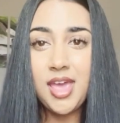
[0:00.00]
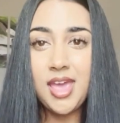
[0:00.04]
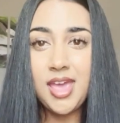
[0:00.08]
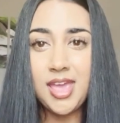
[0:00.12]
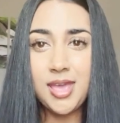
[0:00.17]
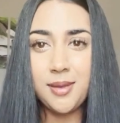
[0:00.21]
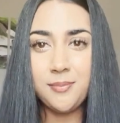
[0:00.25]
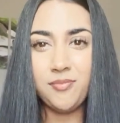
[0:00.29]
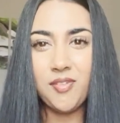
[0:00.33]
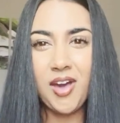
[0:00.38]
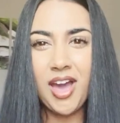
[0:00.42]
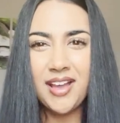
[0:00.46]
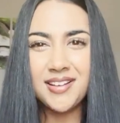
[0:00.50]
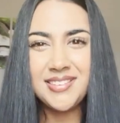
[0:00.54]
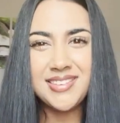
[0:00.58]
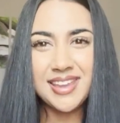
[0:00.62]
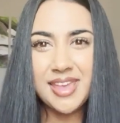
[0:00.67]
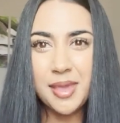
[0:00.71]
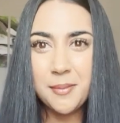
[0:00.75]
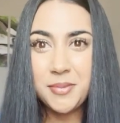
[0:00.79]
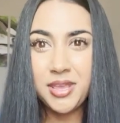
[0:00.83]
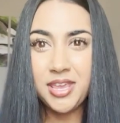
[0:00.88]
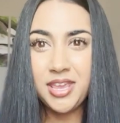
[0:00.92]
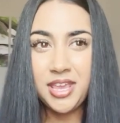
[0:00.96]
I had to
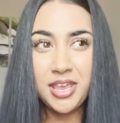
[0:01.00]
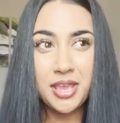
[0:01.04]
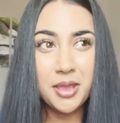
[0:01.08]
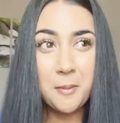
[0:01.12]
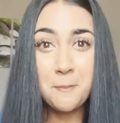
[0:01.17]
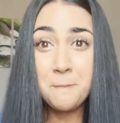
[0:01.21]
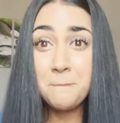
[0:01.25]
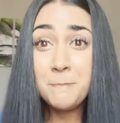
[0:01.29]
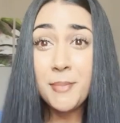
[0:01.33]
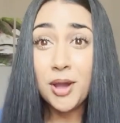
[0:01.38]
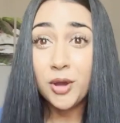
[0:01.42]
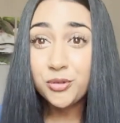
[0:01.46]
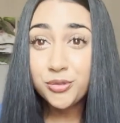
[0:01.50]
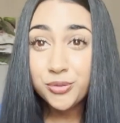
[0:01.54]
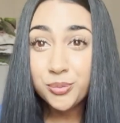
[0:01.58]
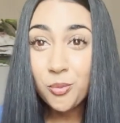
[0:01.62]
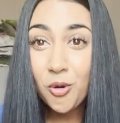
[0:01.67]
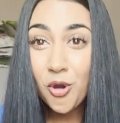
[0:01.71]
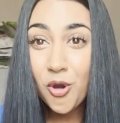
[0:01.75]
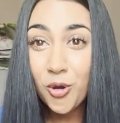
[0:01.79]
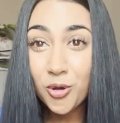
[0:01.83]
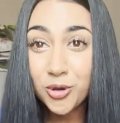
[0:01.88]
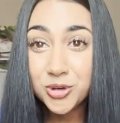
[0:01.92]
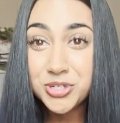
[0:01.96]
get me
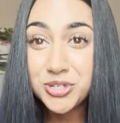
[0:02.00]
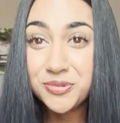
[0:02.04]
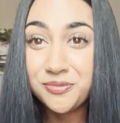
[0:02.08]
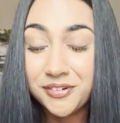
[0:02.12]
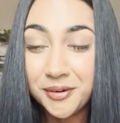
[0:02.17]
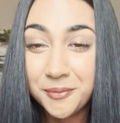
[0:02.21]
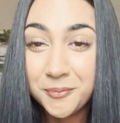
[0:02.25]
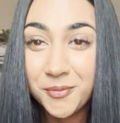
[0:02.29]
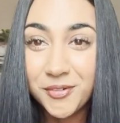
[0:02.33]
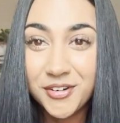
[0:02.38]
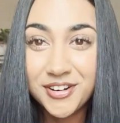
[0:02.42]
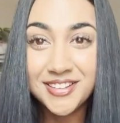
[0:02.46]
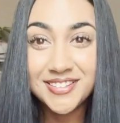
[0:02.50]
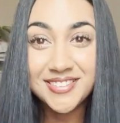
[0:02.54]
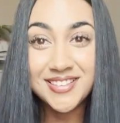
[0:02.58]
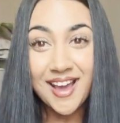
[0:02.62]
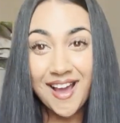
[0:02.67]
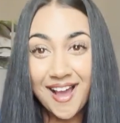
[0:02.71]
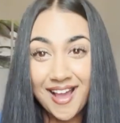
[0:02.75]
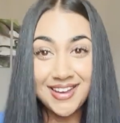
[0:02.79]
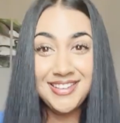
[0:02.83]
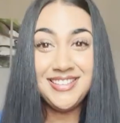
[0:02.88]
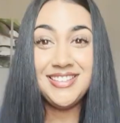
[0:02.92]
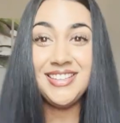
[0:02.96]
mouthwash from one of the
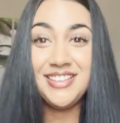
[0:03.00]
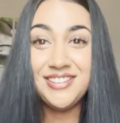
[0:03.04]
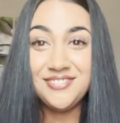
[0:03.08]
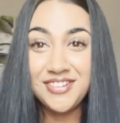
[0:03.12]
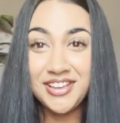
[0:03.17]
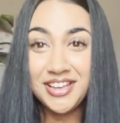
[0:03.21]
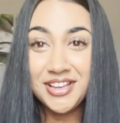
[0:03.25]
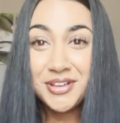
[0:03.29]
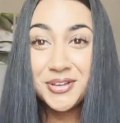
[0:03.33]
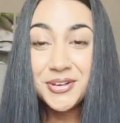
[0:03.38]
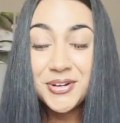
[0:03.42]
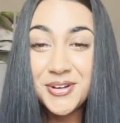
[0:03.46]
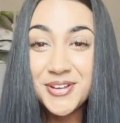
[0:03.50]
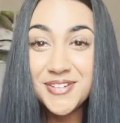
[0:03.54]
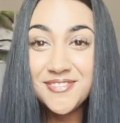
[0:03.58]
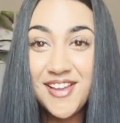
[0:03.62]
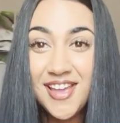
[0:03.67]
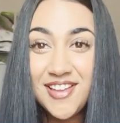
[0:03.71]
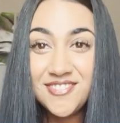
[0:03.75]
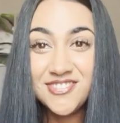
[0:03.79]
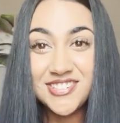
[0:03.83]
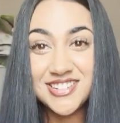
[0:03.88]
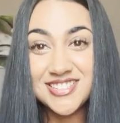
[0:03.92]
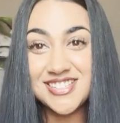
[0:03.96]
ITV crew
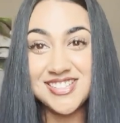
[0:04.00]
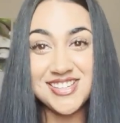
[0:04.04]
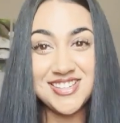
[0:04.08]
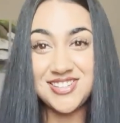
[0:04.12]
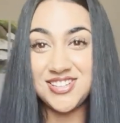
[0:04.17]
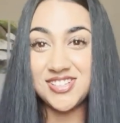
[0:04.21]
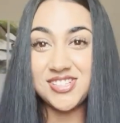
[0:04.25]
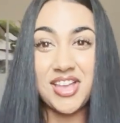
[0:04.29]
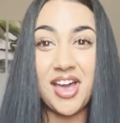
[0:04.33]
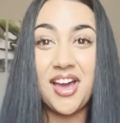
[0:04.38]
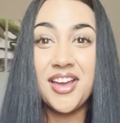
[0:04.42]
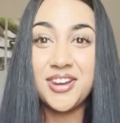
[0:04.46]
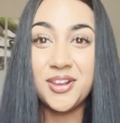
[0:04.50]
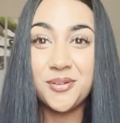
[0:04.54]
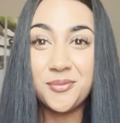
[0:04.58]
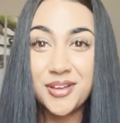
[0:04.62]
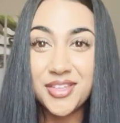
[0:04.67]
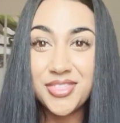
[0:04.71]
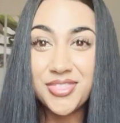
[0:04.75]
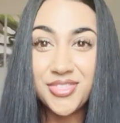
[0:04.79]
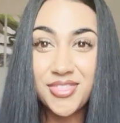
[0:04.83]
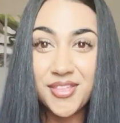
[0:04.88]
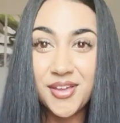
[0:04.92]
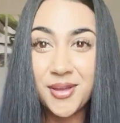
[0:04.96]
members that just had it
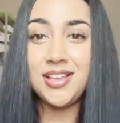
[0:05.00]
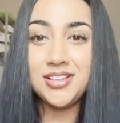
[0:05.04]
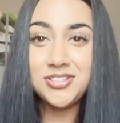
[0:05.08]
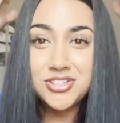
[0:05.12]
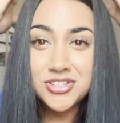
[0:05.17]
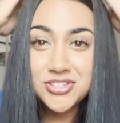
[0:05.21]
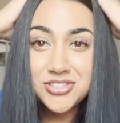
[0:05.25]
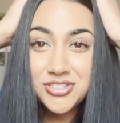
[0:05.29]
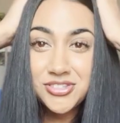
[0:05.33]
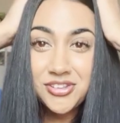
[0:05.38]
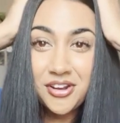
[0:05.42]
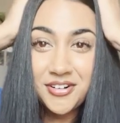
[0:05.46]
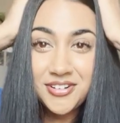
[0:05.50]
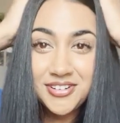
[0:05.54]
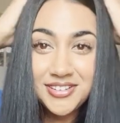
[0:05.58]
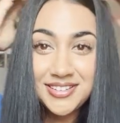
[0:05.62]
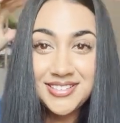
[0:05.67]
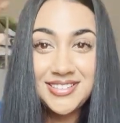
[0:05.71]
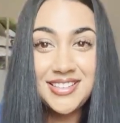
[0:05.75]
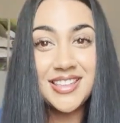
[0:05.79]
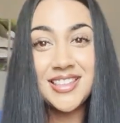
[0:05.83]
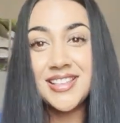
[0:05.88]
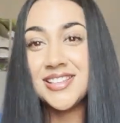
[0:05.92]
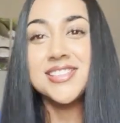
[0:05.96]
with them. Just turned
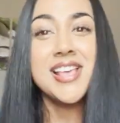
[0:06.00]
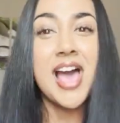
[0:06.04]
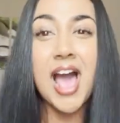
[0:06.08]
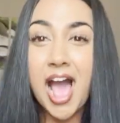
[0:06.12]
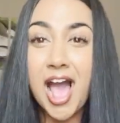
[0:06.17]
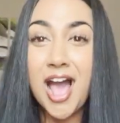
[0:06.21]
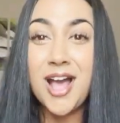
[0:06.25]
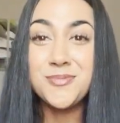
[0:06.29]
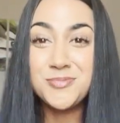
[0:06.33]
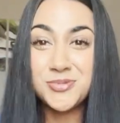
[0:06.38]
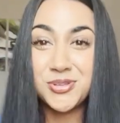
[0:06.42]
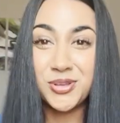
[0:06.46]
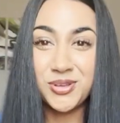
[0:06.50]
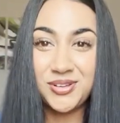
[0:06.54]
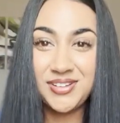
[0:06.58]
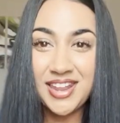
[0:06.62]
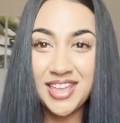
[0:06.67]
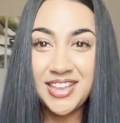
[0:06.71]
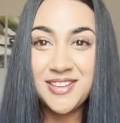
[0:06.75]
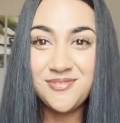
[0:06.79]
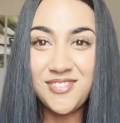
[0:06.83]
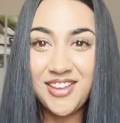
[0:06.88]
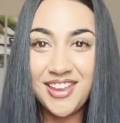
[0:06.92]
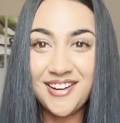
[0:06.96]
into this absolute
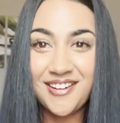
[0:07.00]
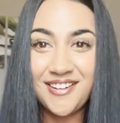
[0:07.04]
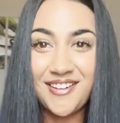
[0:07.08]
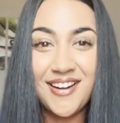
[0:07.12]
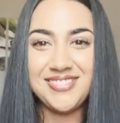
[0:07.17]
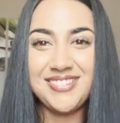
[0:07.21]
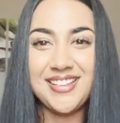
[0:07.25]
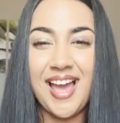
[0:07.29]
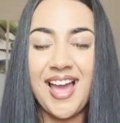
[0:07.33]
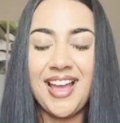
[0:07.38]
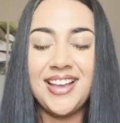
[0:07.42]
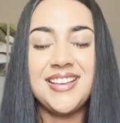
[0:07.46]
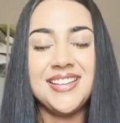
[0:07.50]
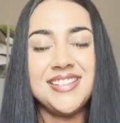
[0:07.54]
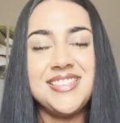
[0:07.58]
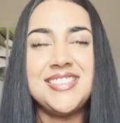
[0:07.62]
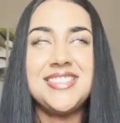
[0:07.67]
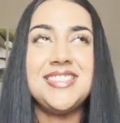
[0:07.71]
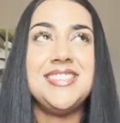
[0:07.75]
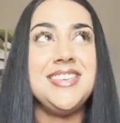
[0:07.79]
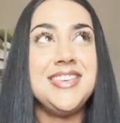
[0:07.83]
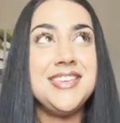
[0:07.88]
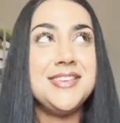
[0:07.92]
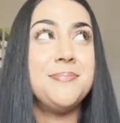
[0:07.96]
nightmare. I could
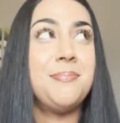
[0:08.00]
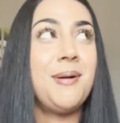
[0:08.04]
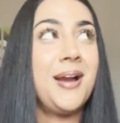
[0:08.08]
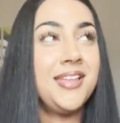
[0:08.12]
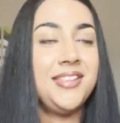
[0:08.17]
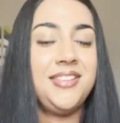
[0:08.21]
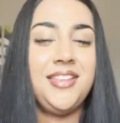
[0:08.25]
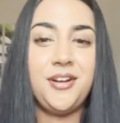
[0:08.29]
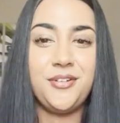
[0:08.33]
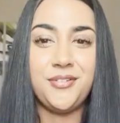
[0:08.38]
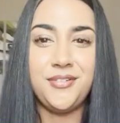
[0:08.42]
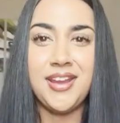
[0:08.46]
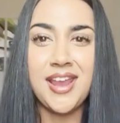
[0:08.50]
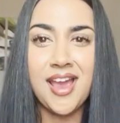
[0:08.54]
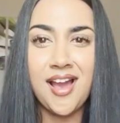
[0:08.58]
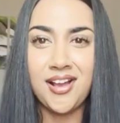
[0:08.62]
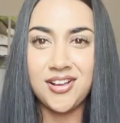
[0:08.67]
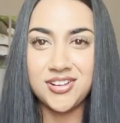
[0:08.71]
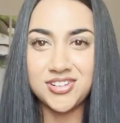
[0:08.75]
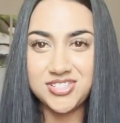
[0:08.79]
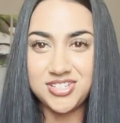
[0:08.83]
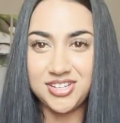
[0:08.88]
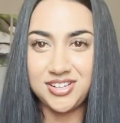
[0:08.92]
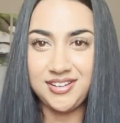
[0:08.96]
see by their
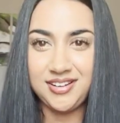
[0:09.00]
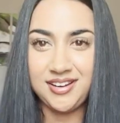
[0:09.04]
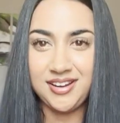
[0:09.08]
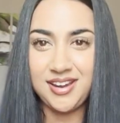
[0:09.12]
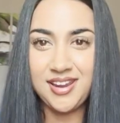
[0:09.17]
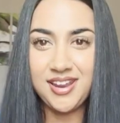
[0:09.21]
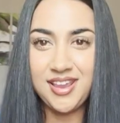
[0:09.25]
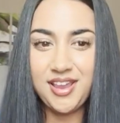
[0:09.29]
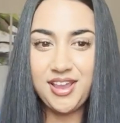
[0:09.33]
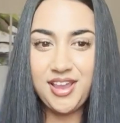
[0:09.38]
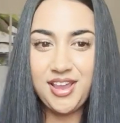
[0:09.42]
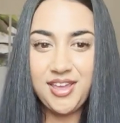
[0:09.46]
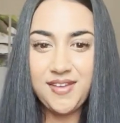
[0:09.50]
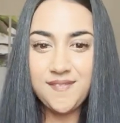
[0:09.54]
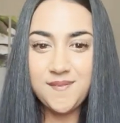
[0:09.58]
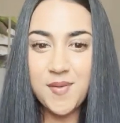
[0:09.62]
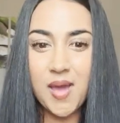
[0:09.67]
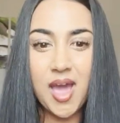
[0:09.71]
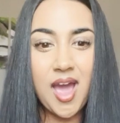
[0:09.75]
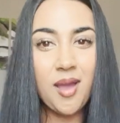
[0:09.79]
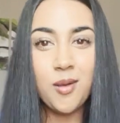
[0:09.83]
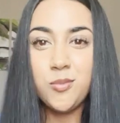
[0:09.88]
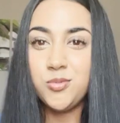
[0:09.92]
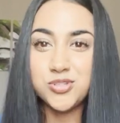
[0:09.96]
reaction
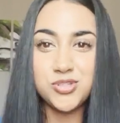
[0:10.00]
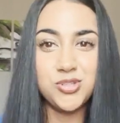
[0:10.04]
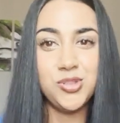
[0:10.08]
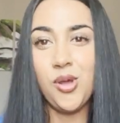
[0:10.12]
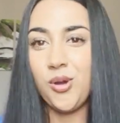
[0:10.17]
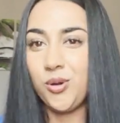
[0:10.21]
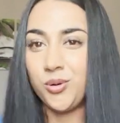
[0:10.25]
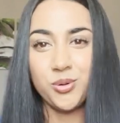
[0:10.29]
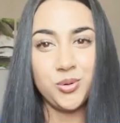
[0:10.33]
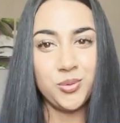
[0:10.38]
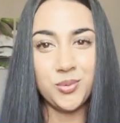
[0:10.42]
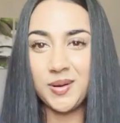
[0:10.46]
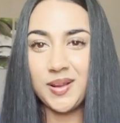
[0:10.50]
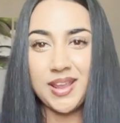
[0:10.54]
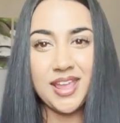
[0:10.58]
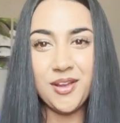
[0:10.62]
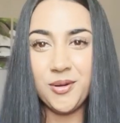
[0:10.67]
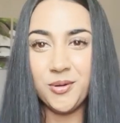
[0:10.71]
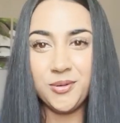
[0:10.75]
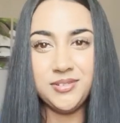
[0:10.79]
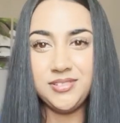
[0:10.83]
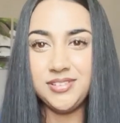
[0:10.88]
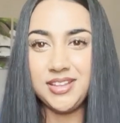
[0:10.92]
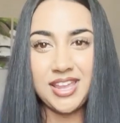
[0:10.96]
that I was not going to get
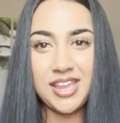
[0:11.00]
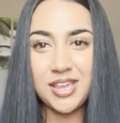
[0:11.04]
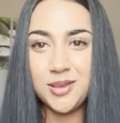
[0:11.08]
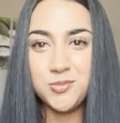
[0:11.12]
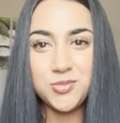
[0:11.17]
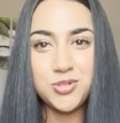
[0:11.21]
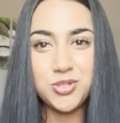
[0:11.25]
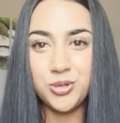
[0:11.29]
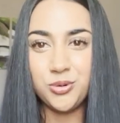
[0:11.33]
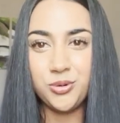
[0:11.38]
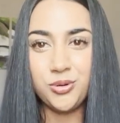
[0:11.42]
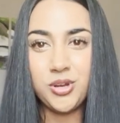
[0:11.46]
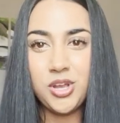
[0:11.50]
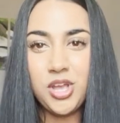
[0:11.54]
on the game show.